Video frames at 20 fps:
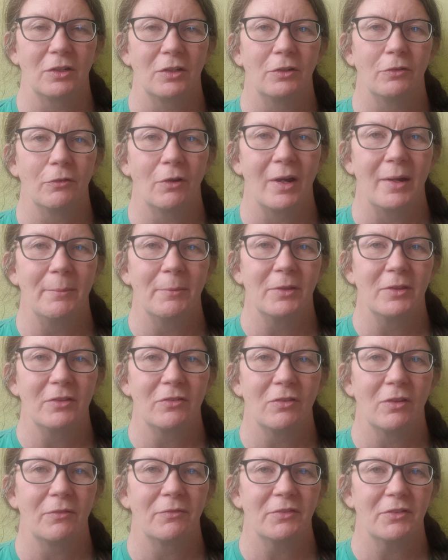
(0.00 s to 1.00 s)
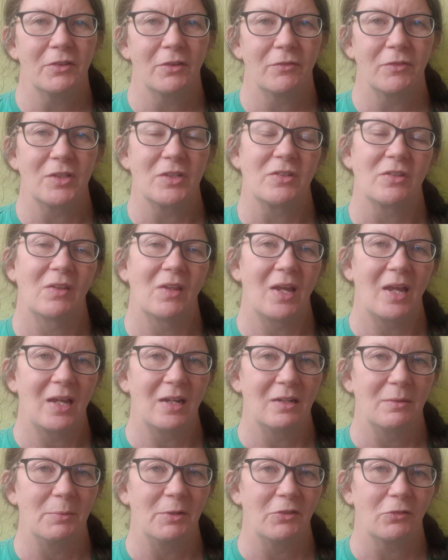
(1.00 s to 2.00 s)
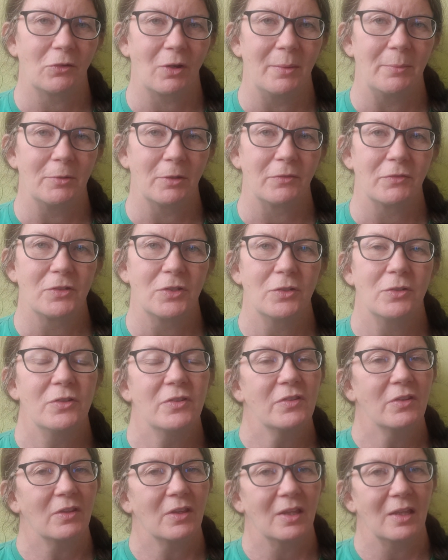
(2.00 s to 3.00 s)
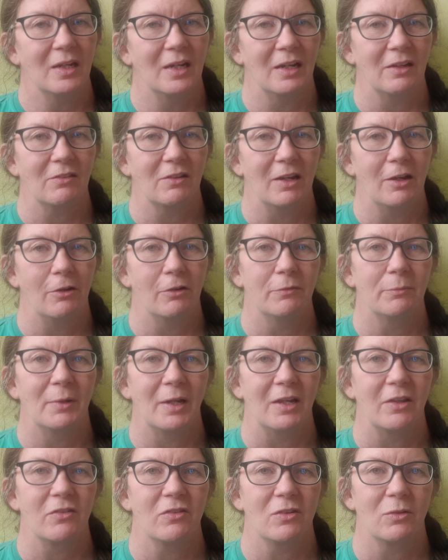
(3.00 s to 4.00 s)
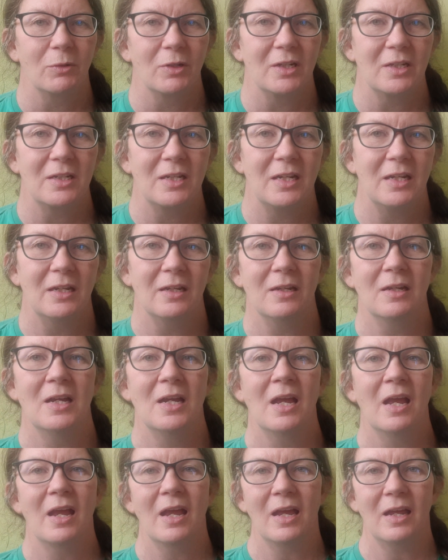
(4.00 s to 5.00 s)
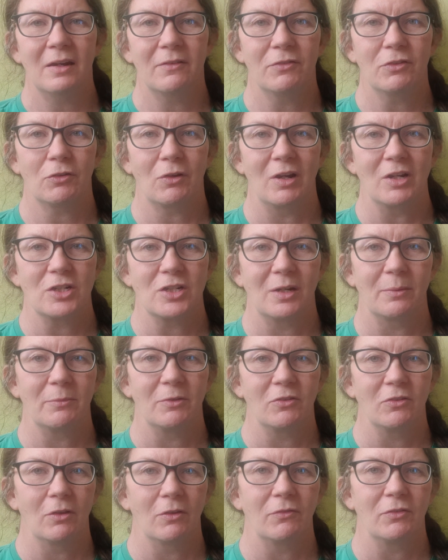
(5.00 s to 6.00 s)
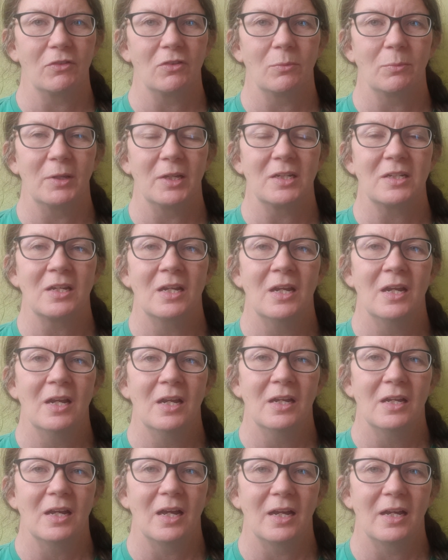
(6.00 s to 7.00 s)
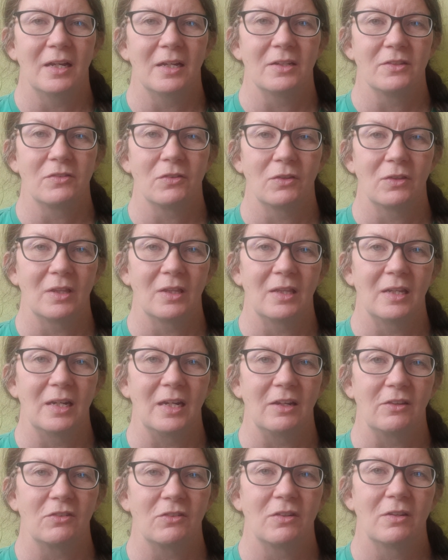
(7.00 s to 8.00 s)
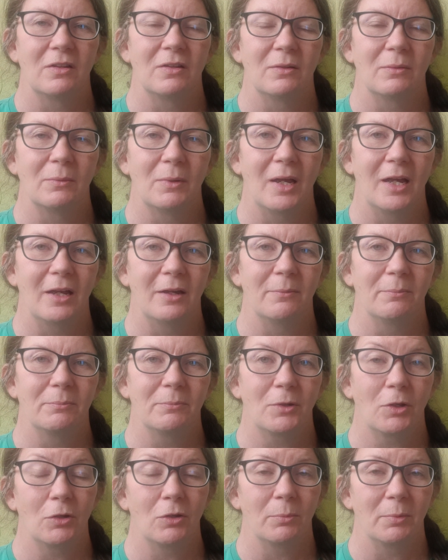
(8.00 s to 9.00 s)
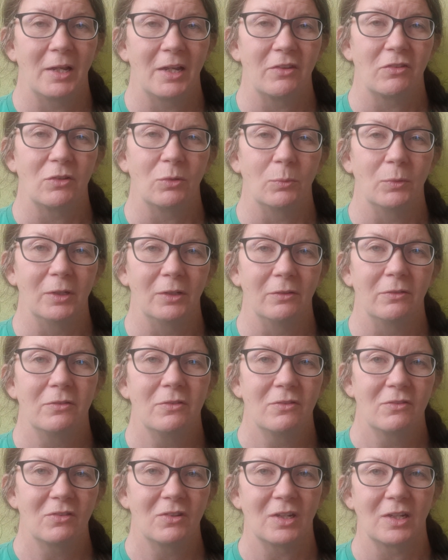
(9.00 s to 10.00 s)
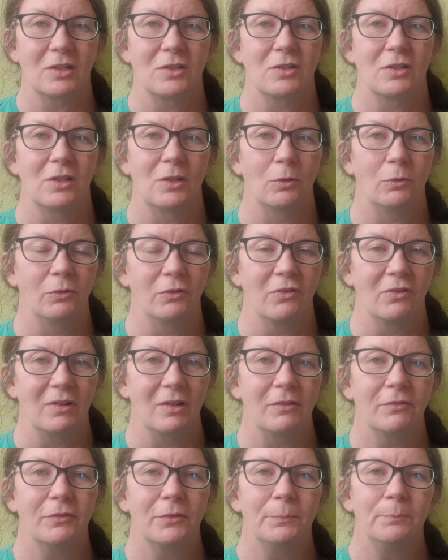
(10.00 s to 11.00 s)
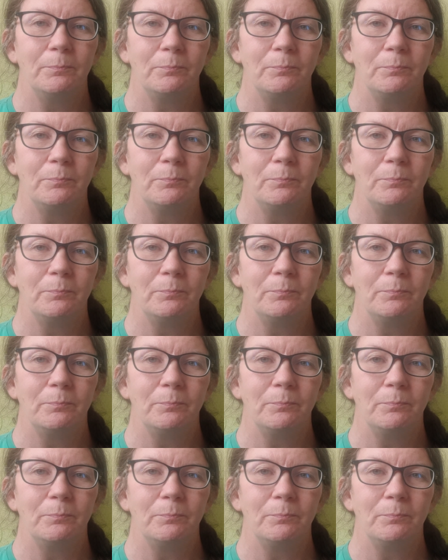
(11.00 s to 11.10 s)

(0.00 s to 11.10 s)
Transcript: and grime on the surface of it, so that had to be scraped off too, so that the next layer of plaster would adhere. And I've scratched up the surface a bit so that the next coat of plaster will stick to the old stuff.